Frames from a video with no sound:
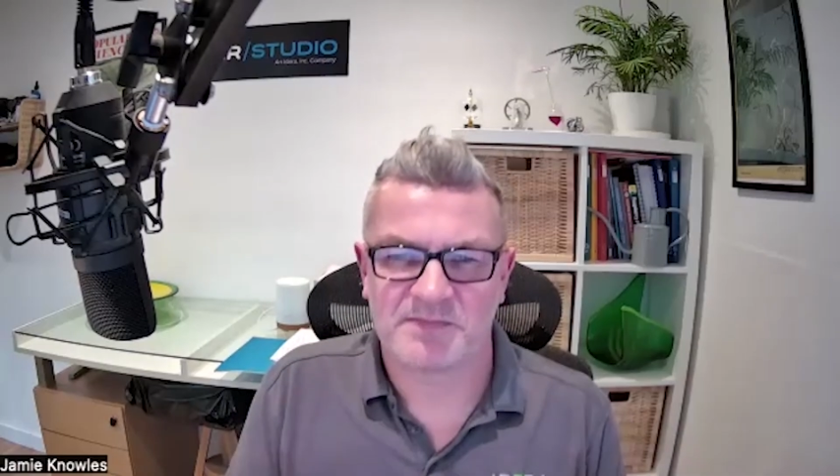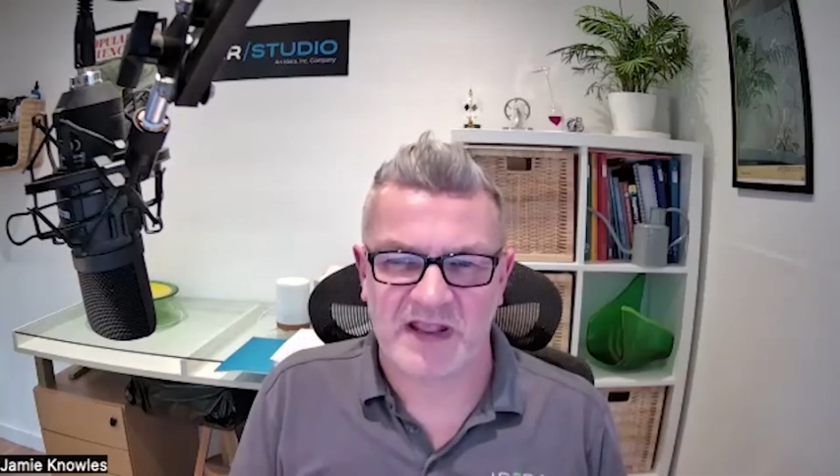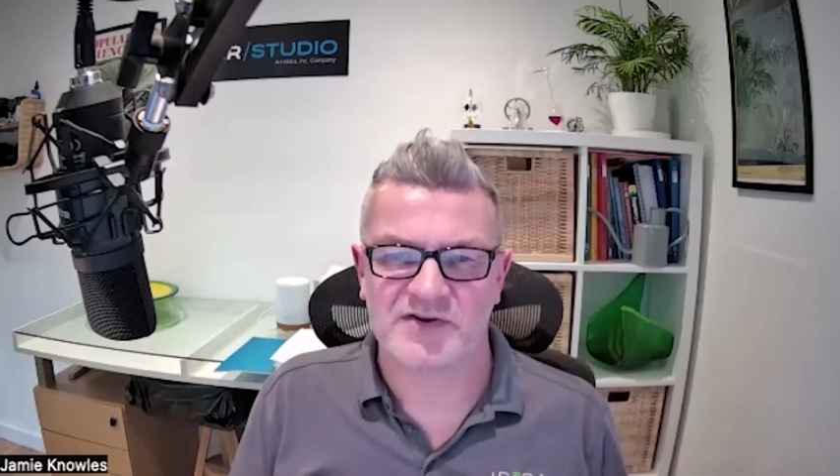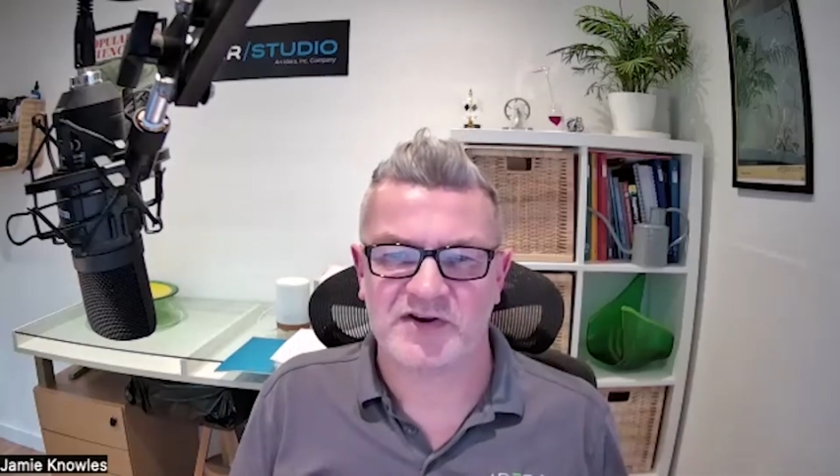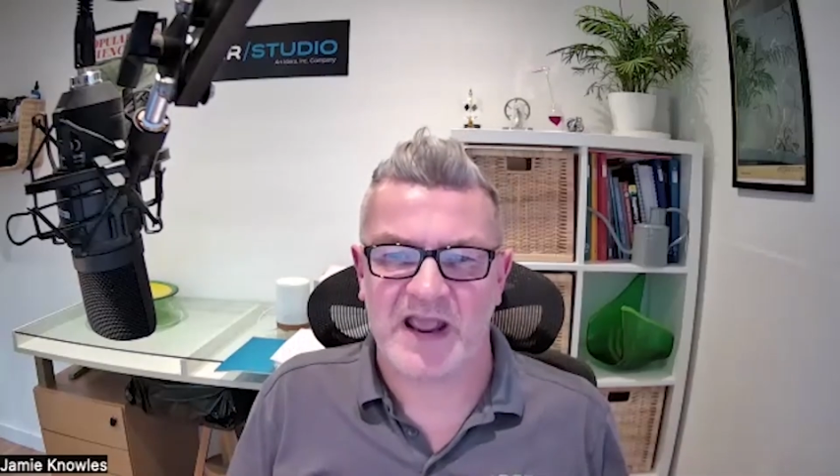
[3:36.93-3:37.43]
the
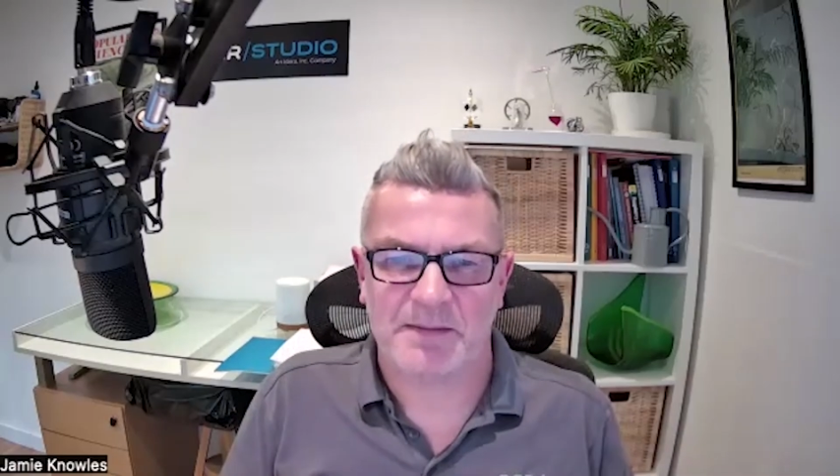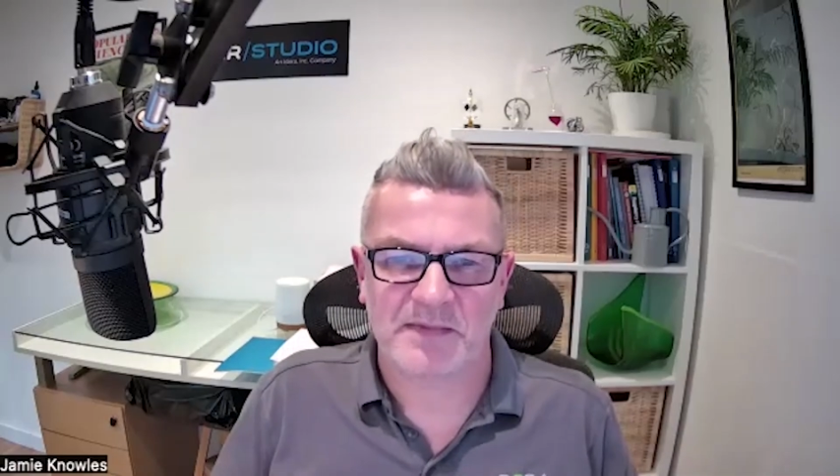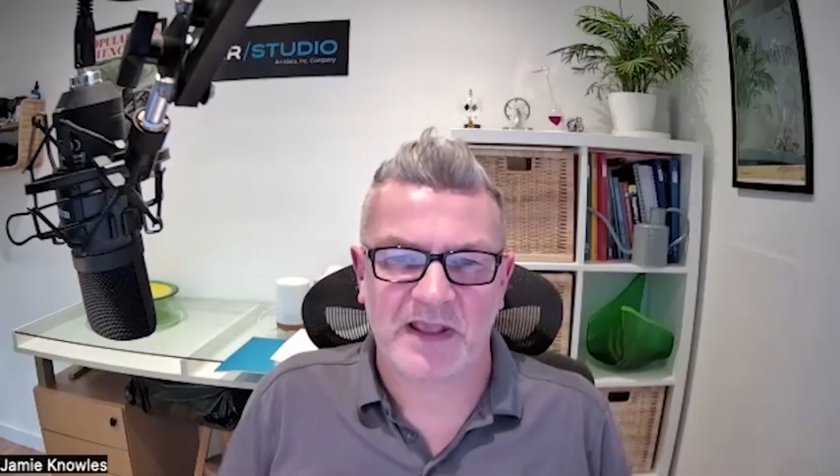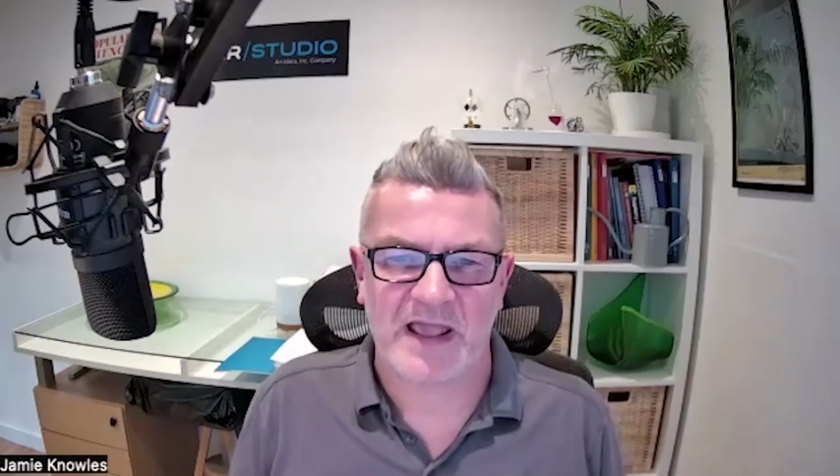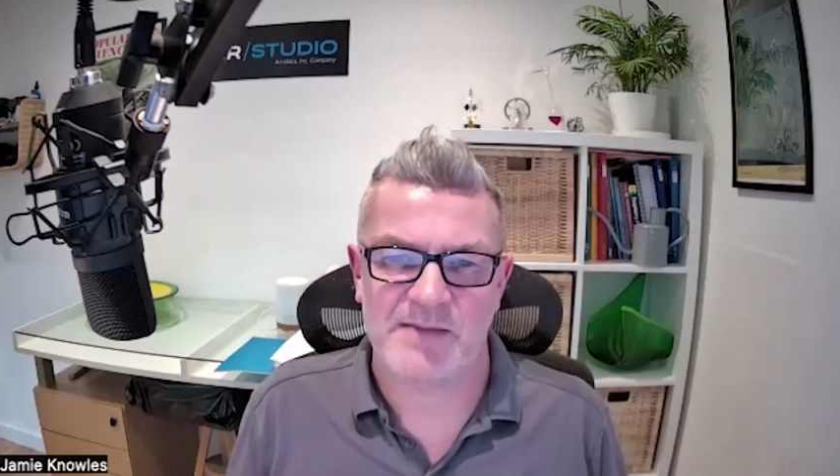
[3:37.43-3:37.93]
internet
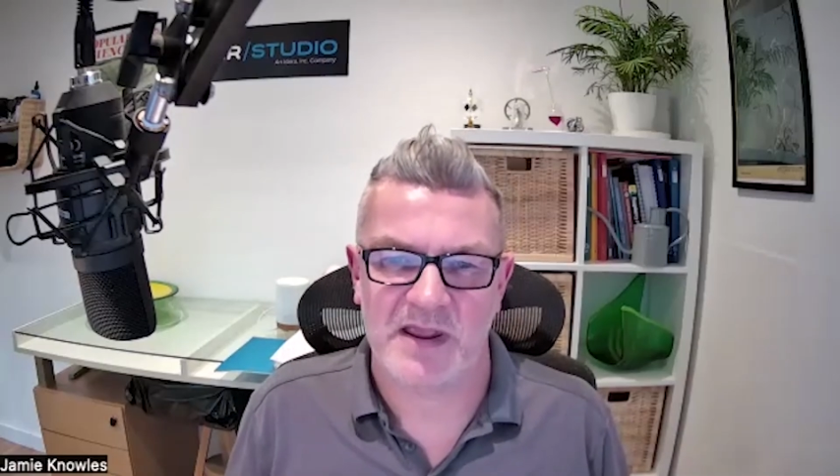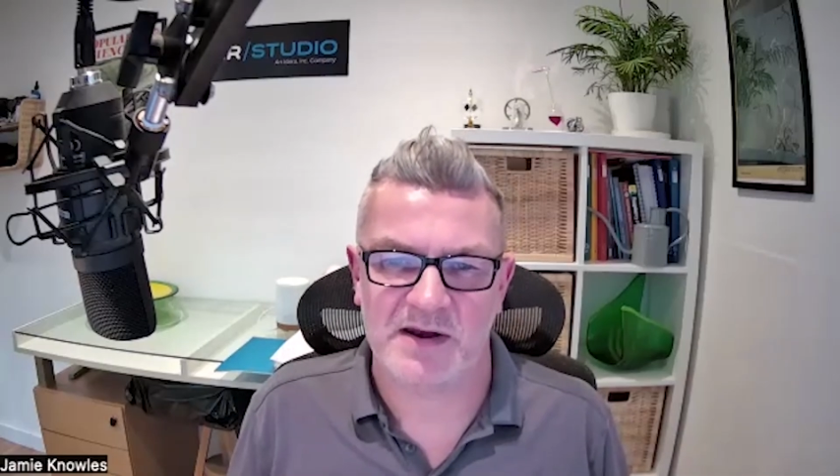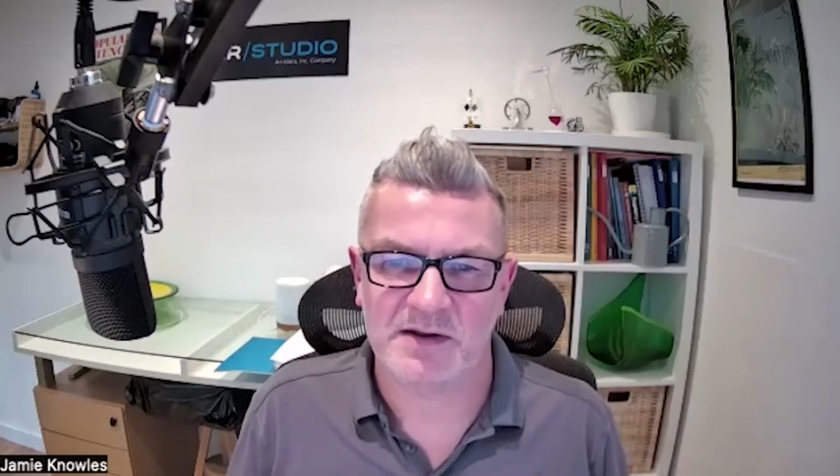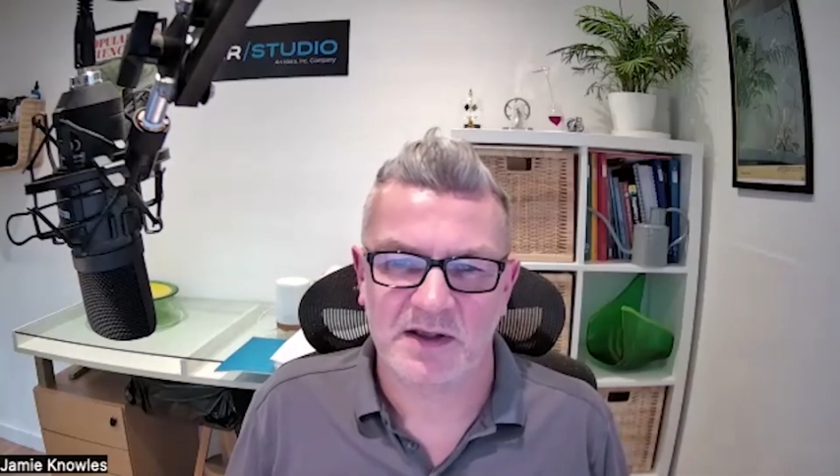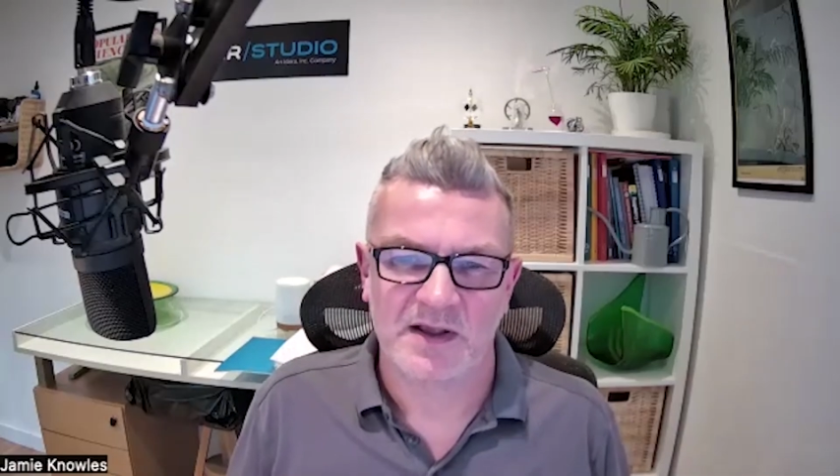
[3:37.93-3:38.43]
came in